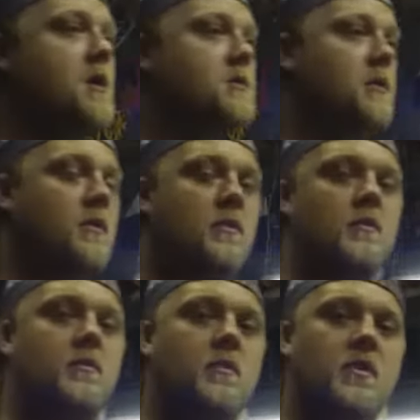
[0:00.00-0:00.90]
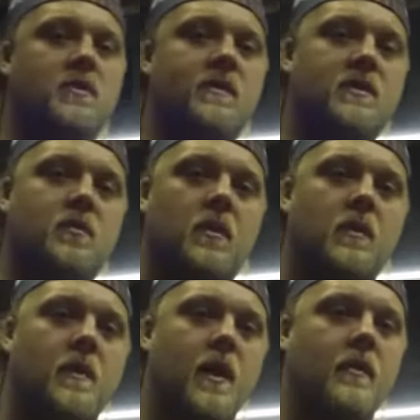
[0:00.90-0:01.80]
So most of it's word
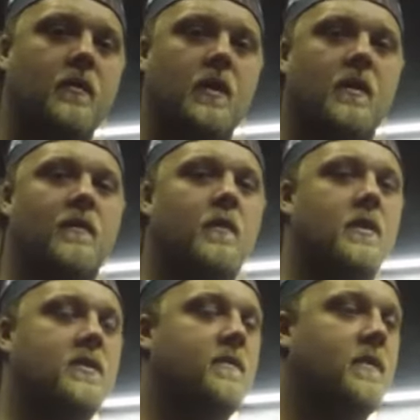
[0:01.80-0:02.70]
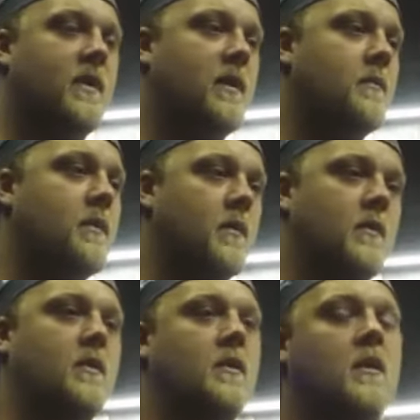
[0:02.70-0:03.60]
of mouth, and if it wasn't for him
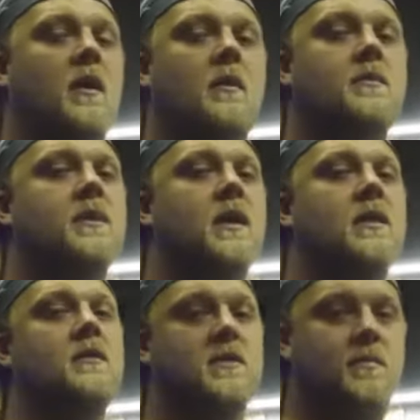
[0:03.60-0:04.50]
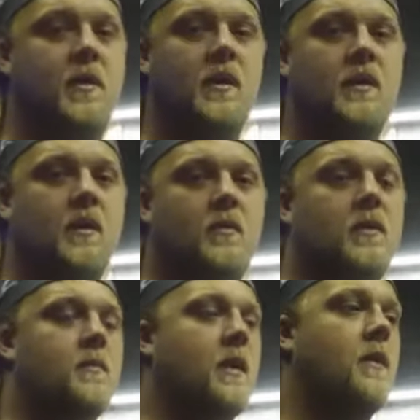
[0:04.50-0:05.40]
going to the clubs and spreading that
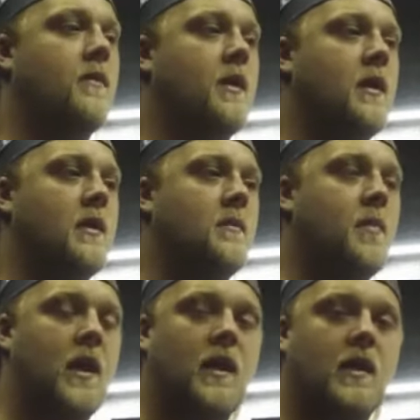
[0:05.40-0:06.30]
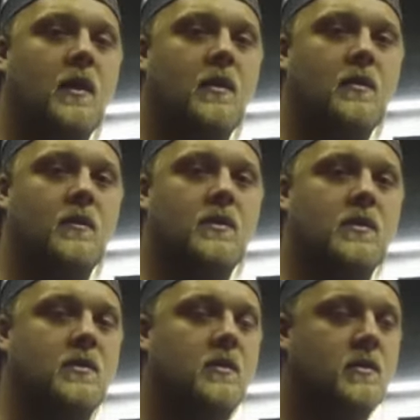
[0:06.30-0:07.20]
word of mouth and painting and doing
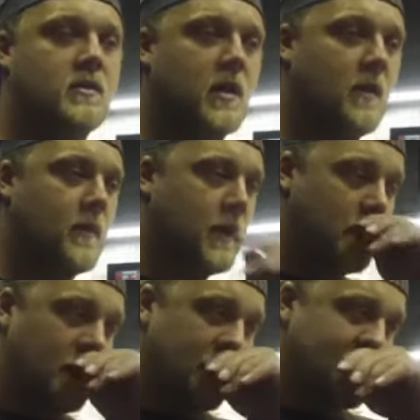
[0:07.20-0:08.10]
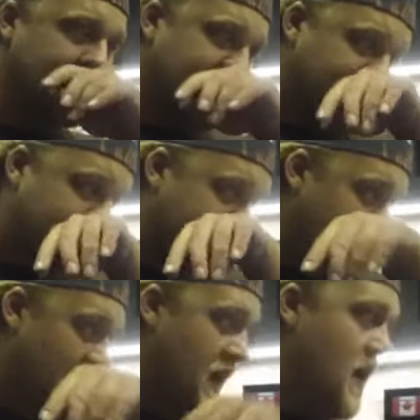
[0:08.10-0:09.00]
such a good job that he does,
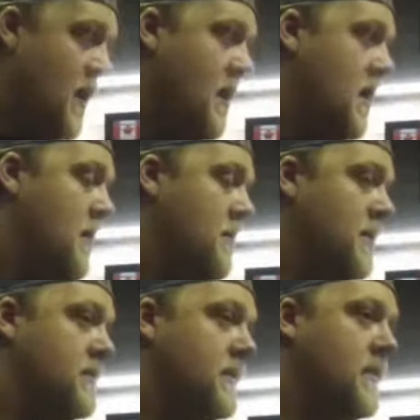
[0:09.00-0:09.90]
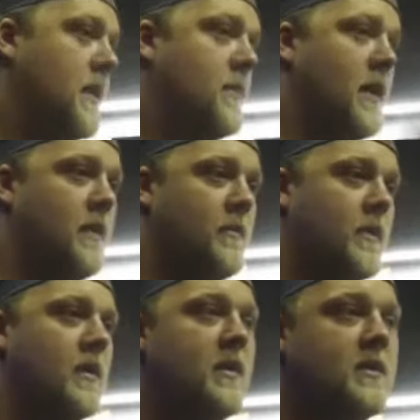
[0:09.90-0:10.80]
between my body
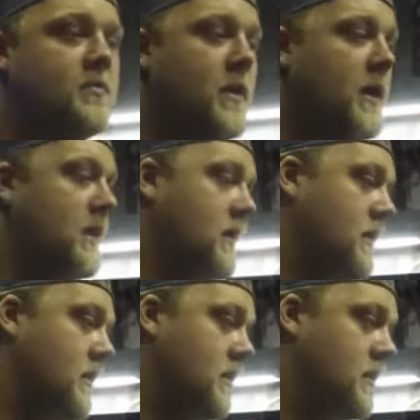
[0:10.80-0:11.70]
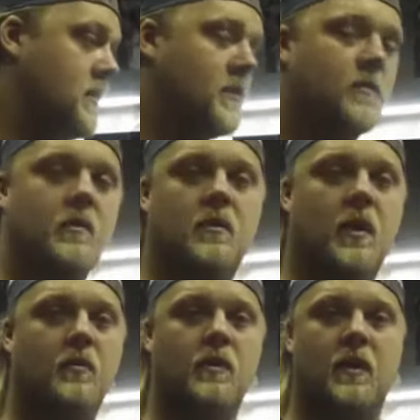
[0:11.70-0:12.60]
work and his painting,
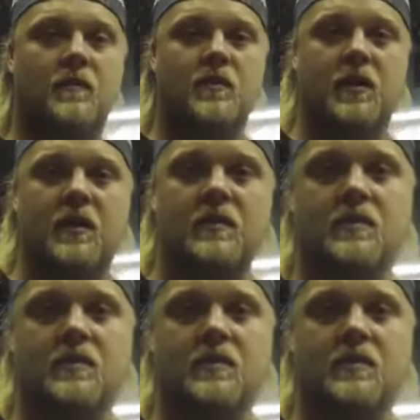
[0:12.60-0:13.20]
I wouldn't have shit.